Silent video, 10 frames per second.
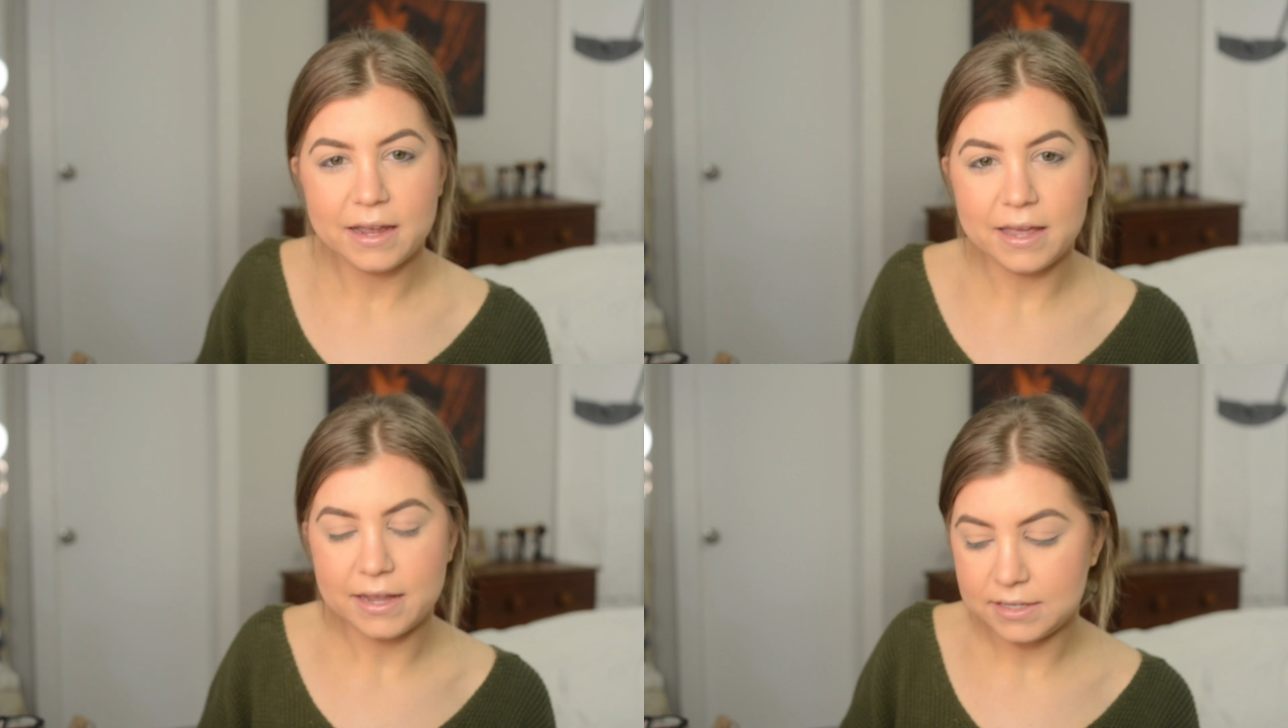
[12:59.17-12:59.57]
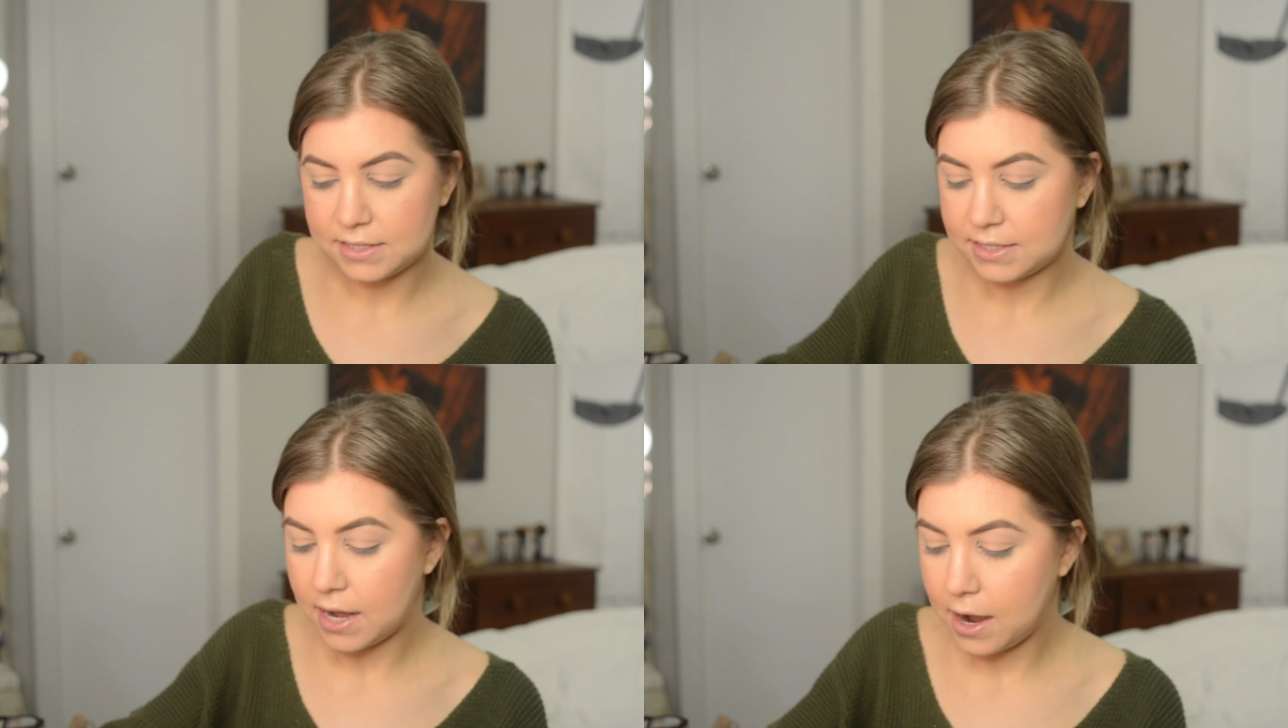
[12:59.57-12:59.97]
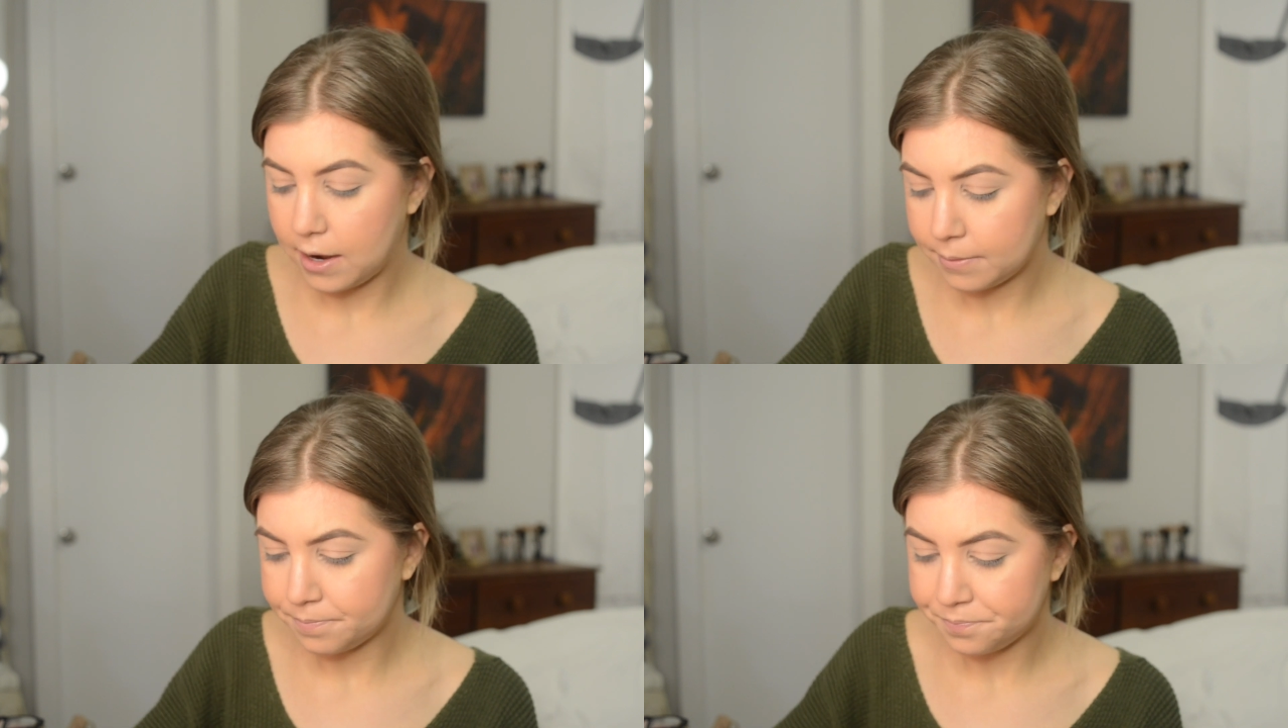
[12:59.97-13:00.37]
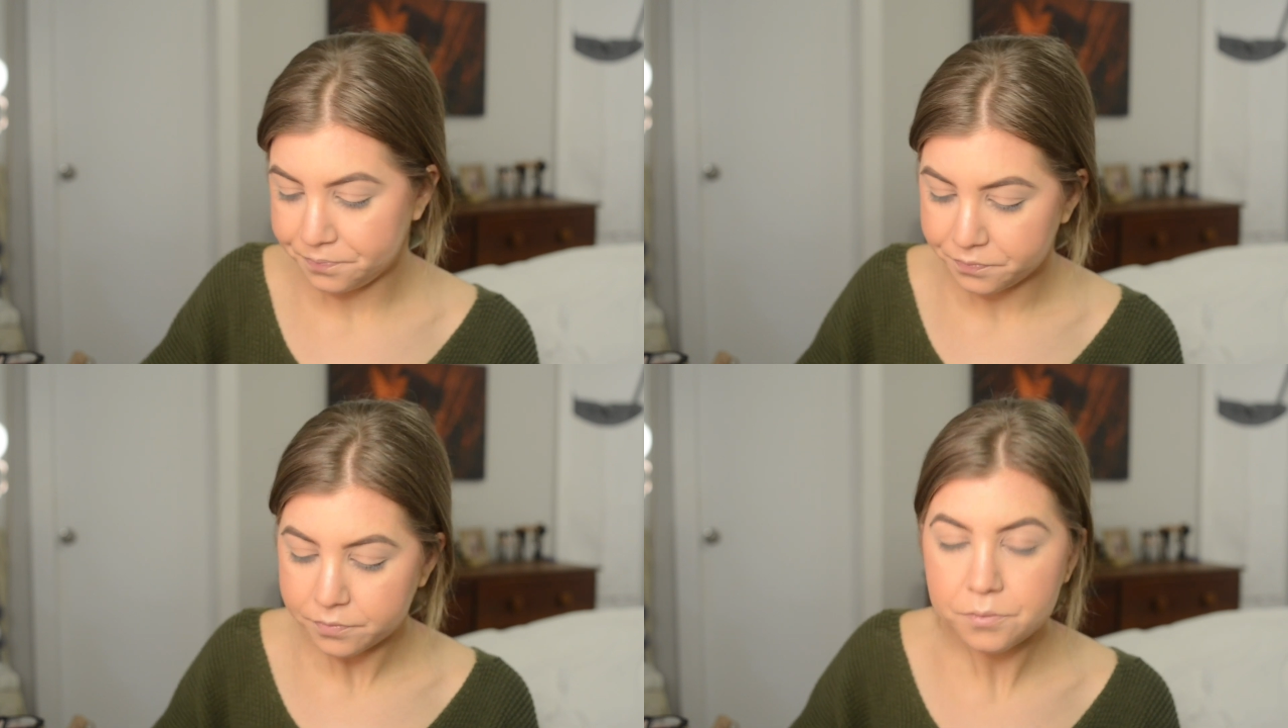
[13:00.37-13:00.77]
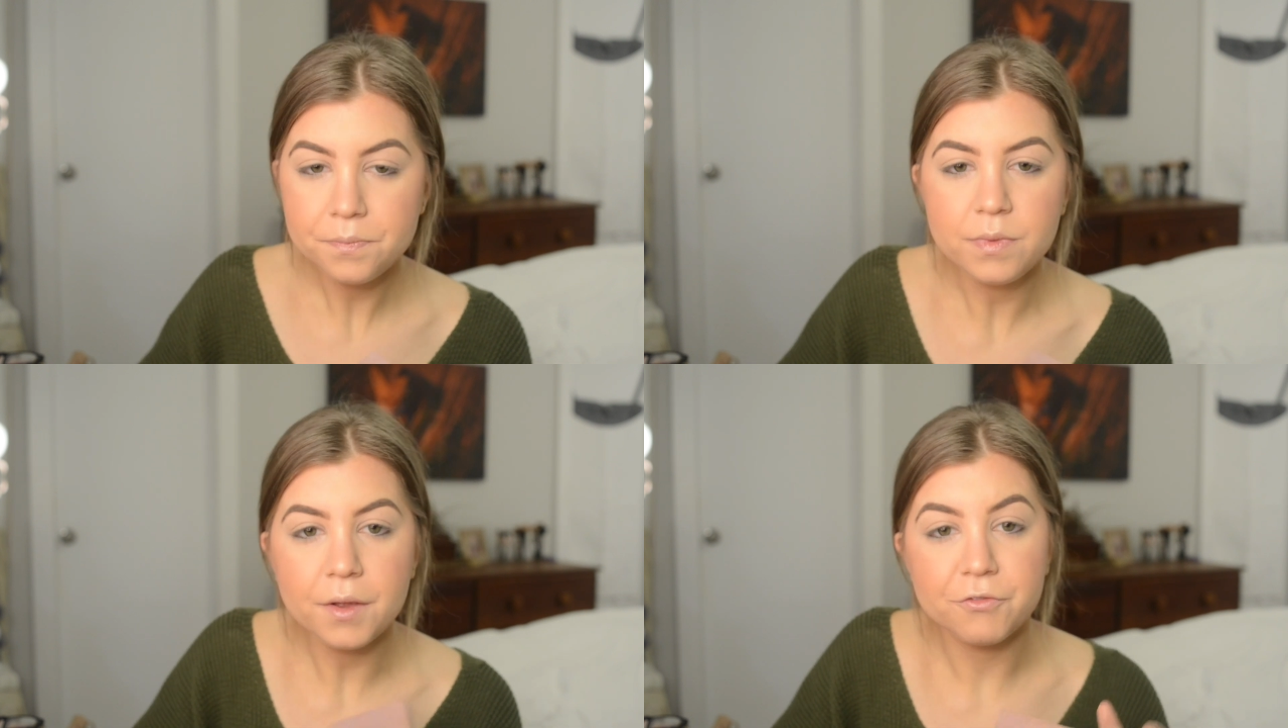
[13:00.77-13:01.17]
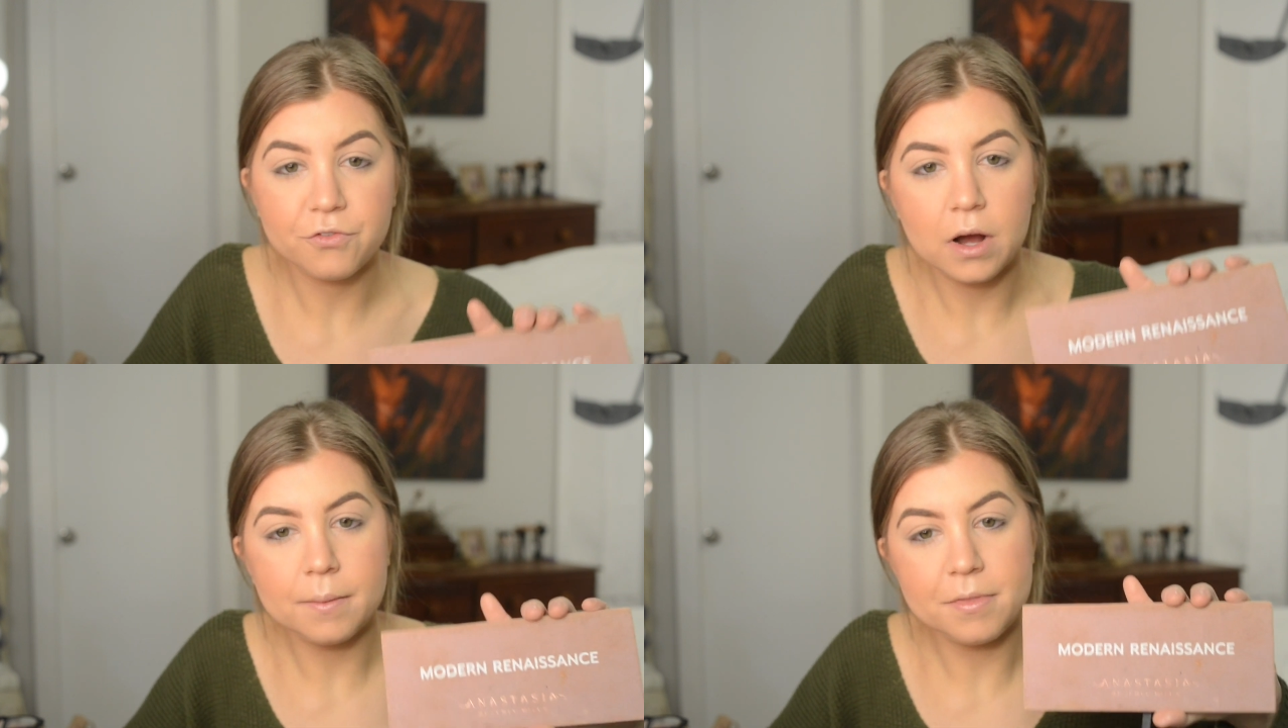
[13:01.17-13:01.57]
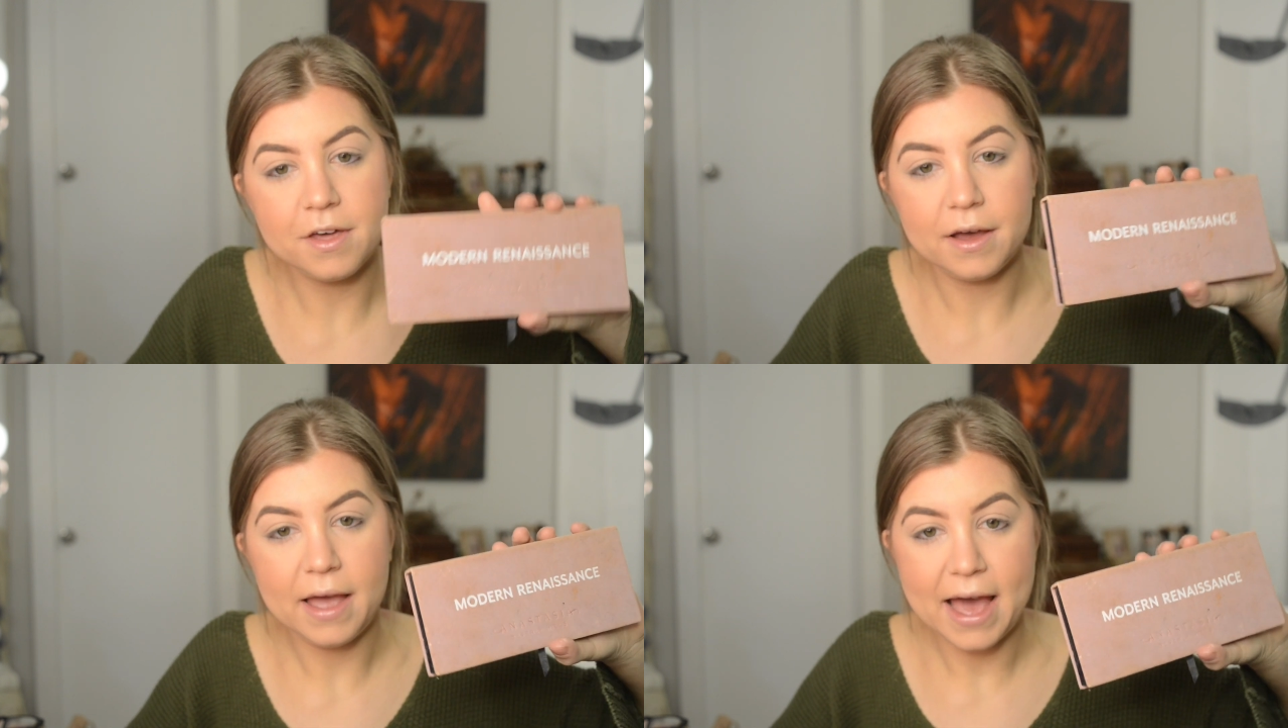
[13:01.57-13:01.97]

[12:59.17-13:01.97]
It's from the